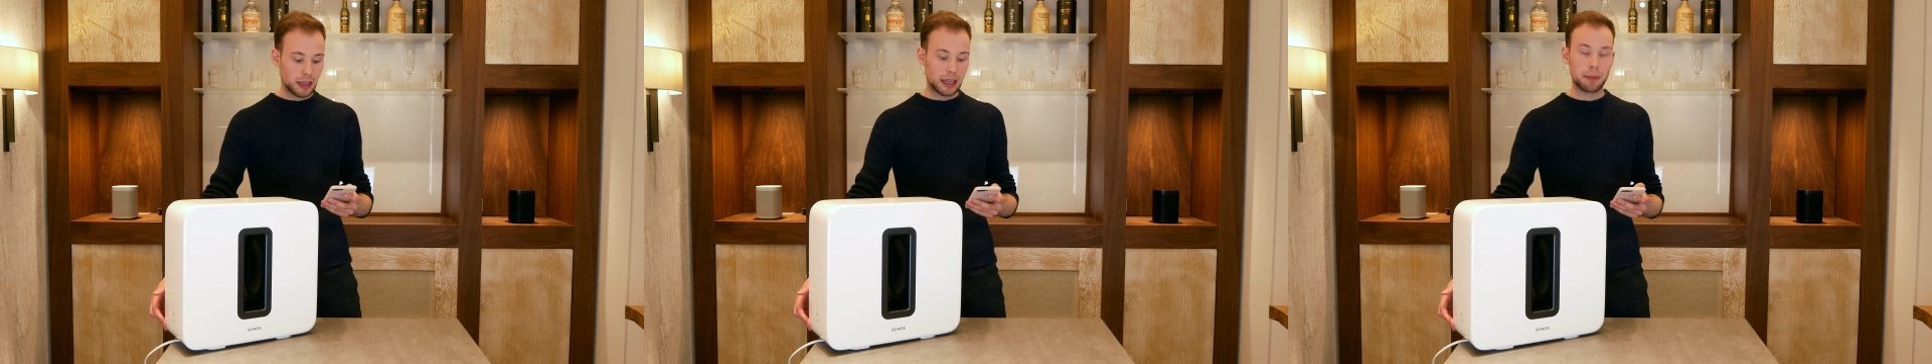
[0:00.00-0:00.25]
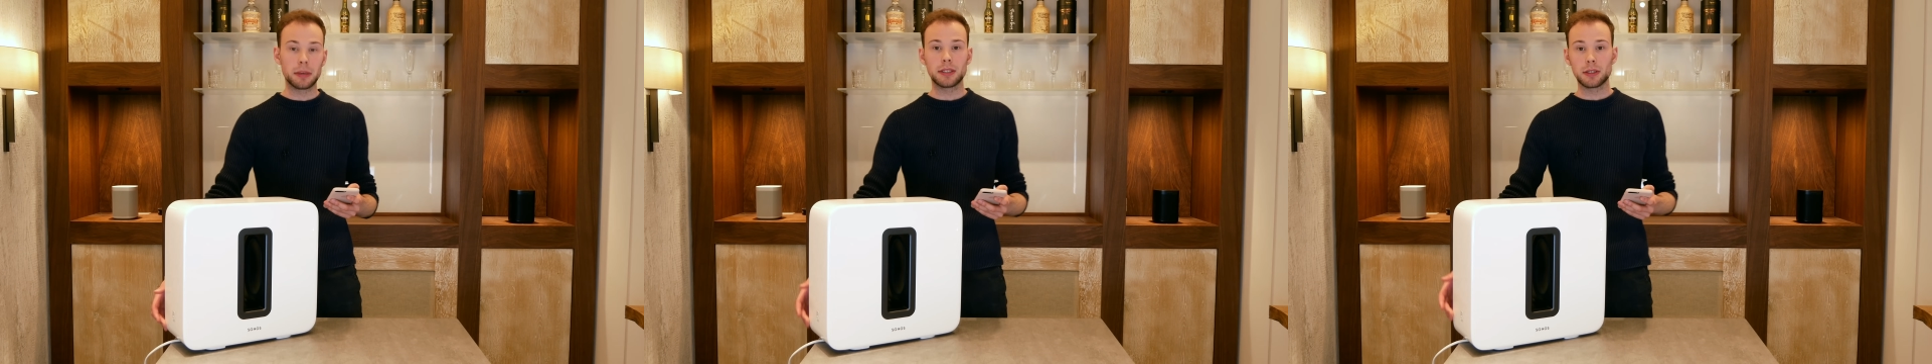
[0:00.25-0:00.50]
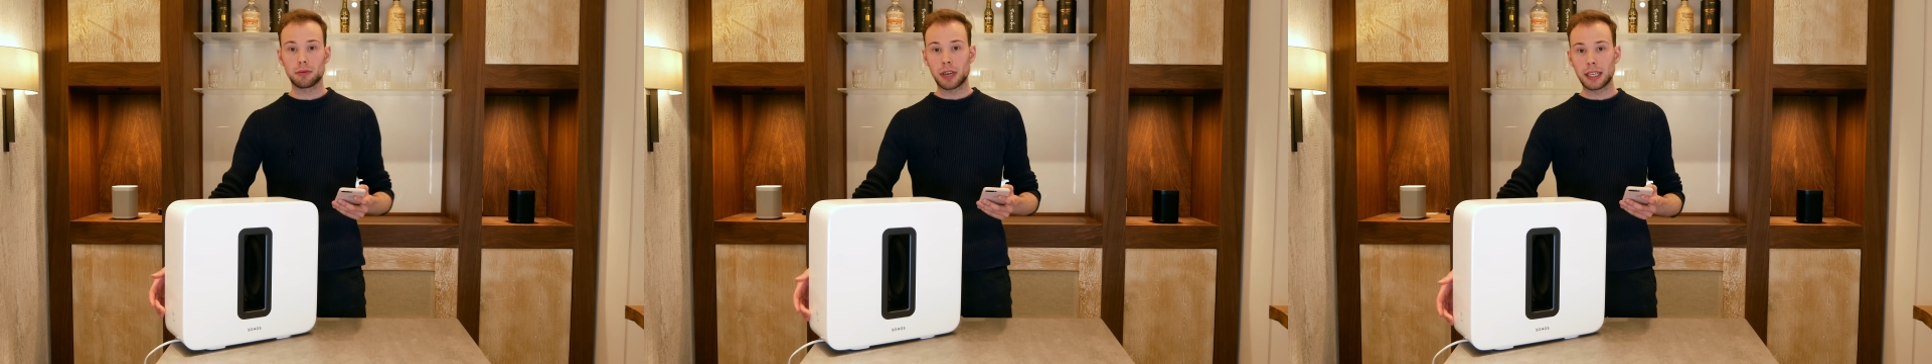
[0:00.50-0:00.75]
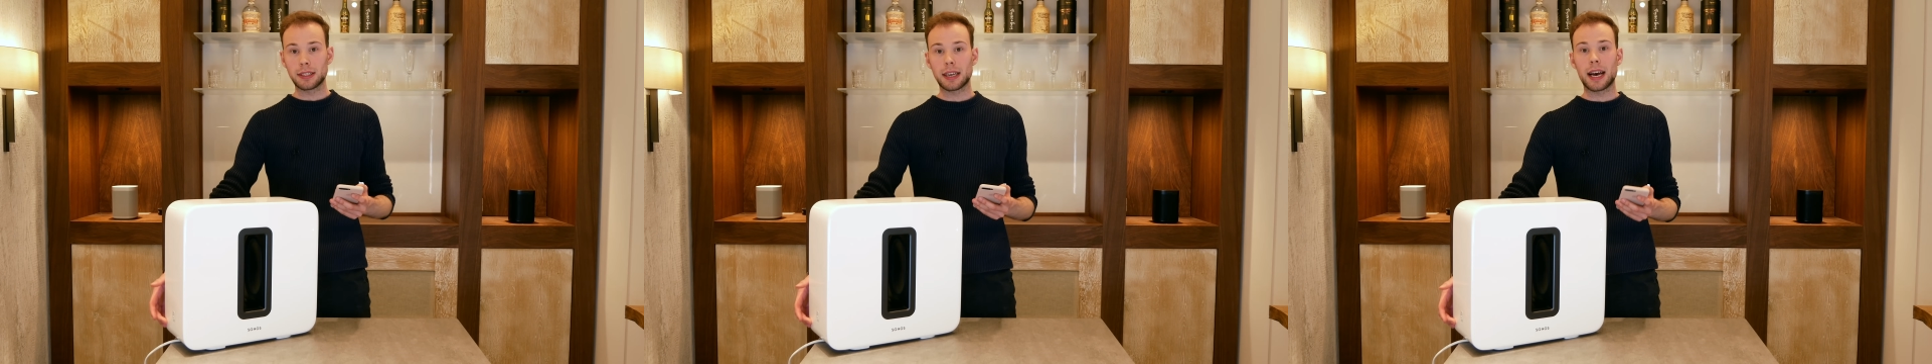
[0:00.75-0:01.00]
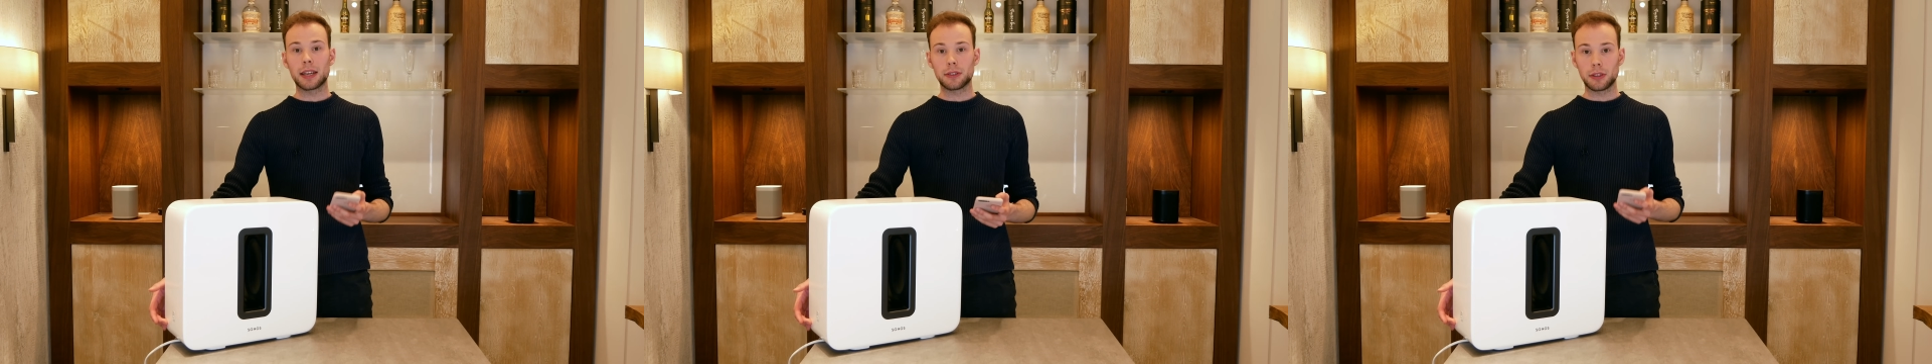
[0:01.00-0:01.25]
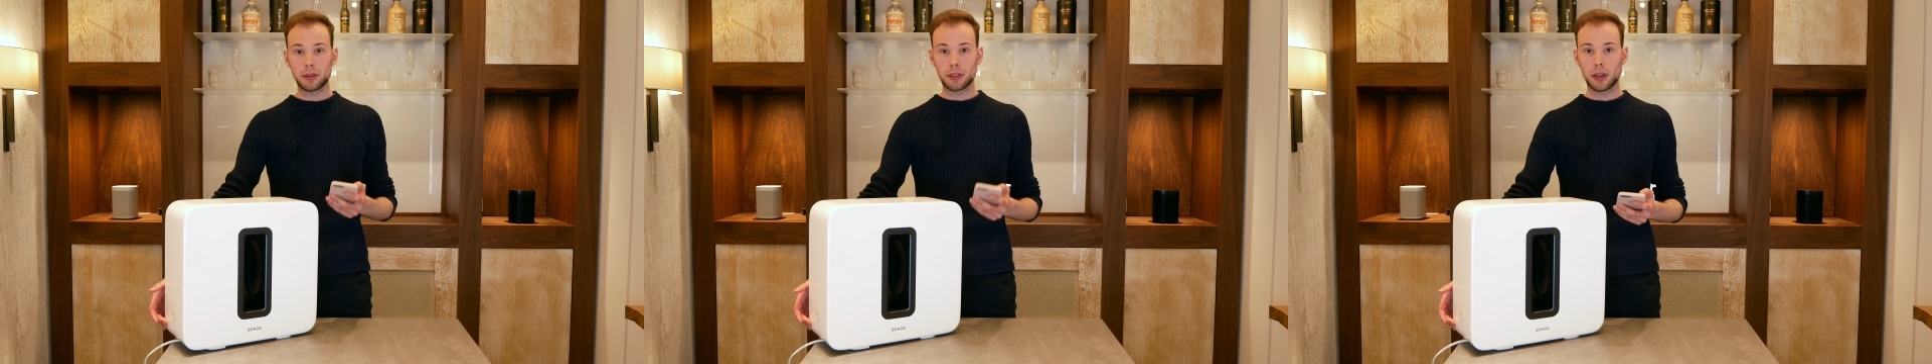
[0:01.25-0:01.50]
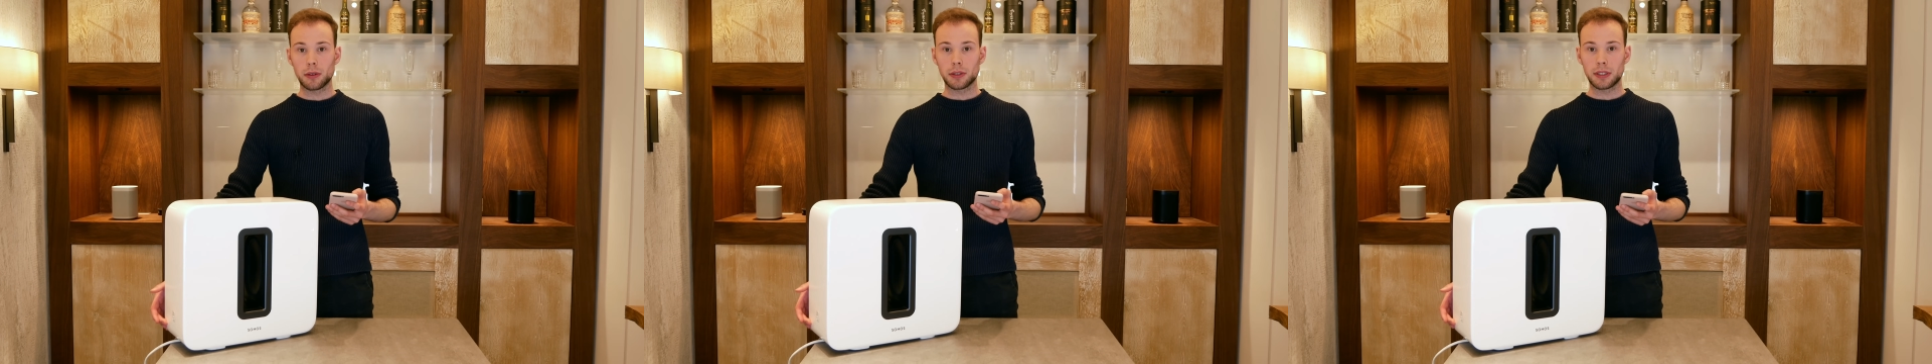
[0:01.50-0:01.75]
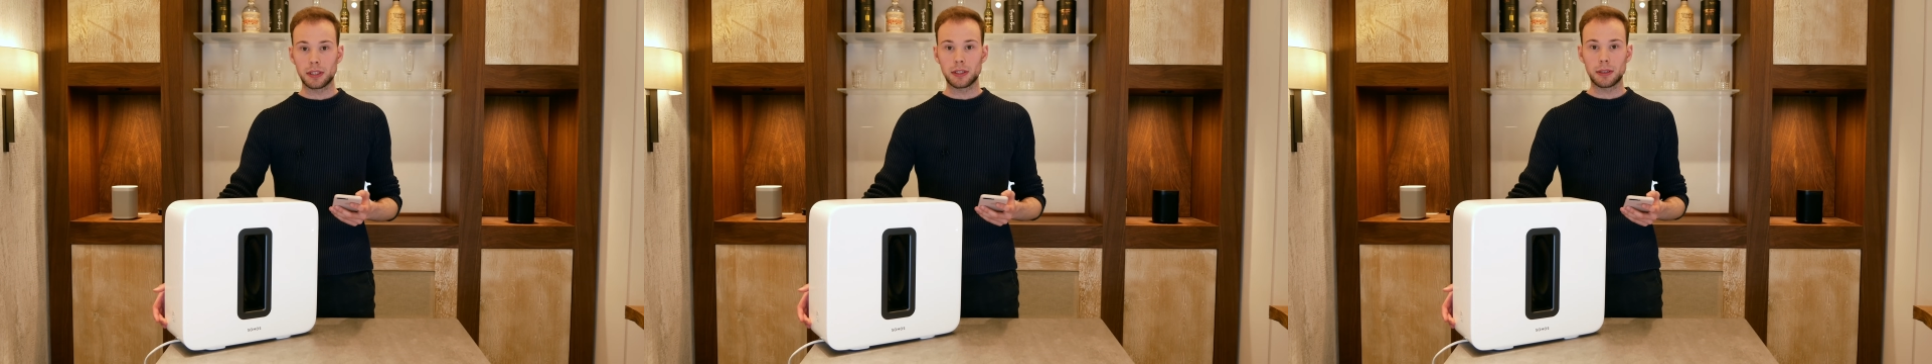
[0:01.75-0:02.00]
That means it's ready to add to your Sonos
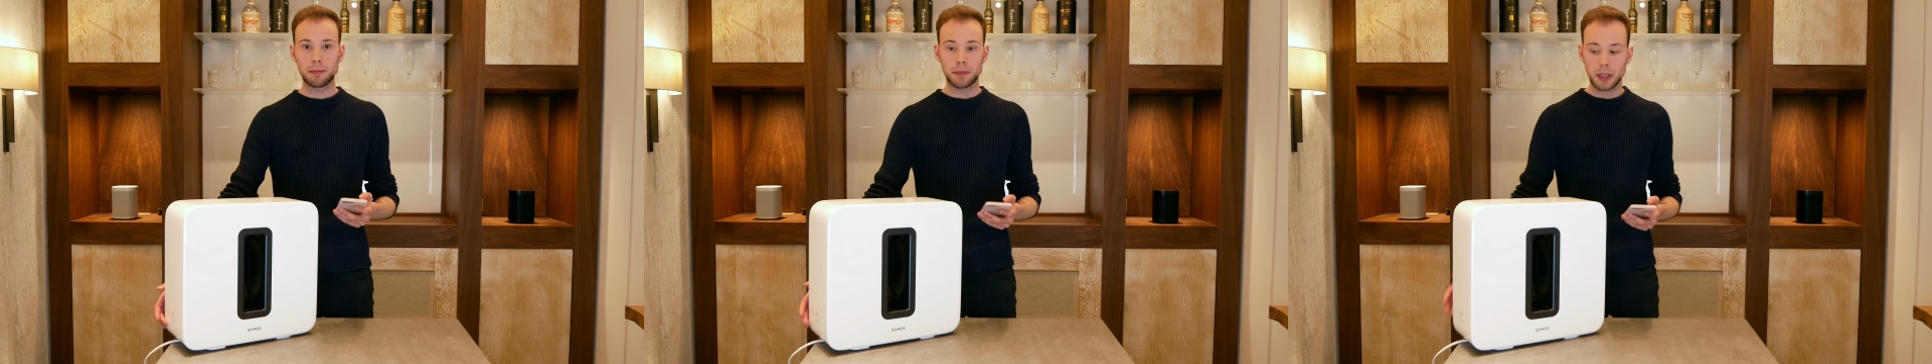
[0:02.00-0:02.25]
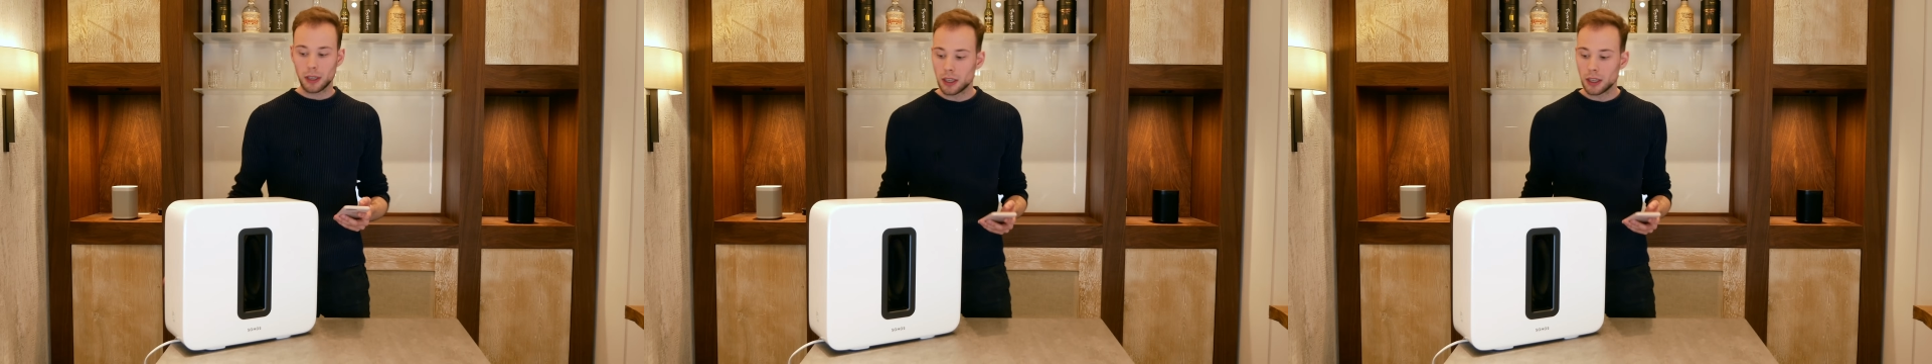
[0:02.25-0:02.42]
system.